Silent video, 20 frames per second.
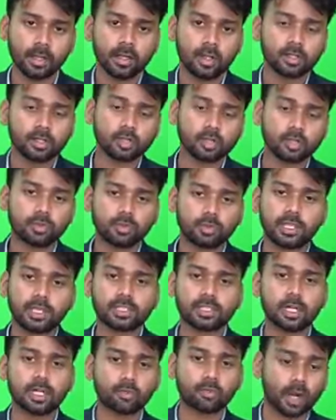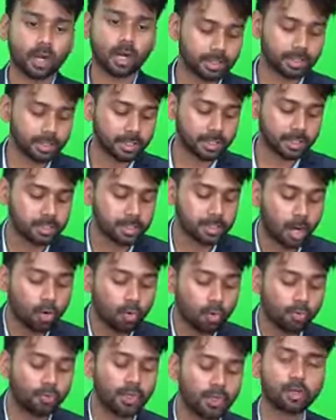So these are Quad countries.
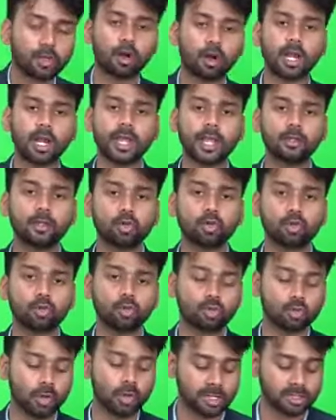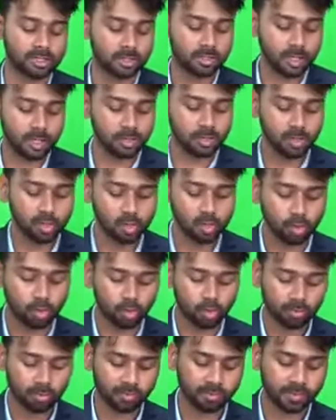Now we call I2U2 as the new
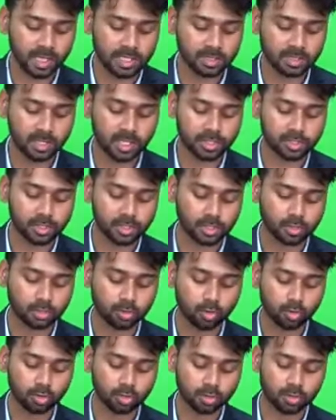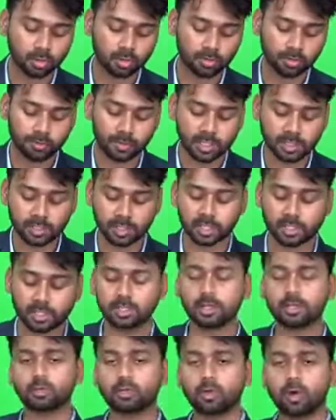West Asian
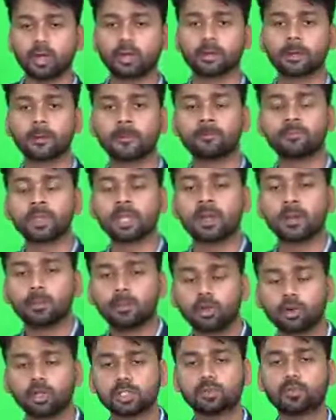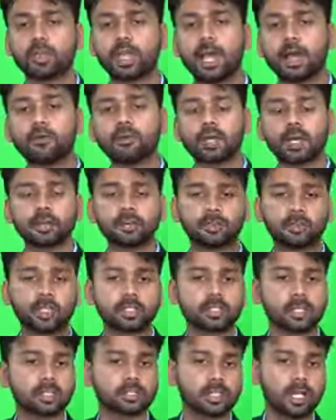Quad, because we have
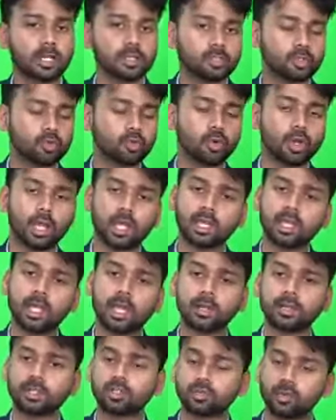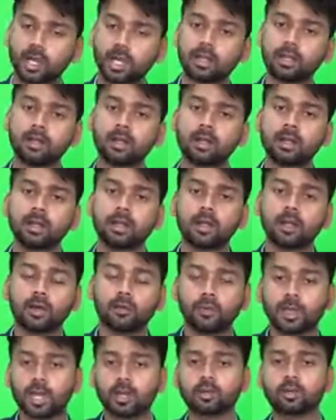countries such as UAE and Israel.
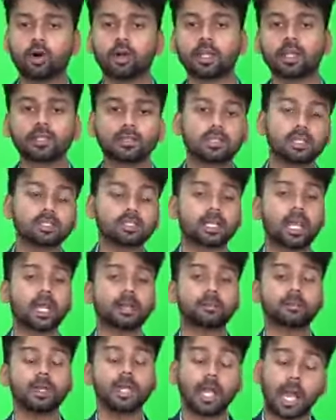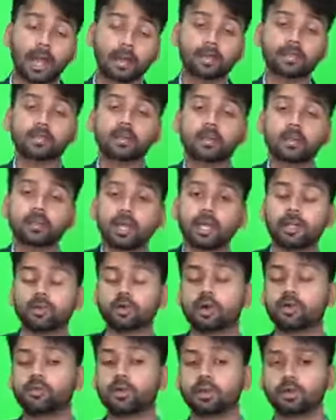We are calling this can be another
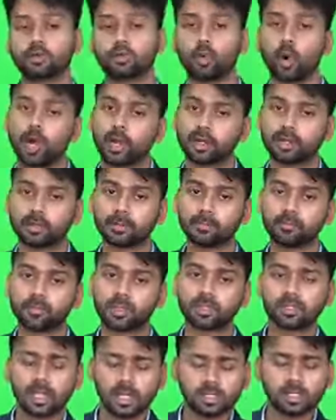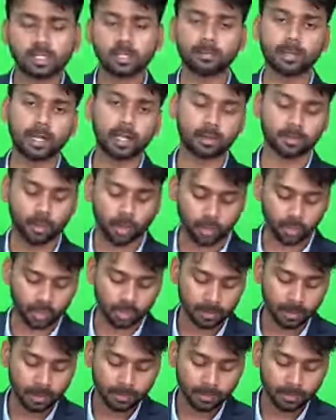kind of a Quad, a similar model.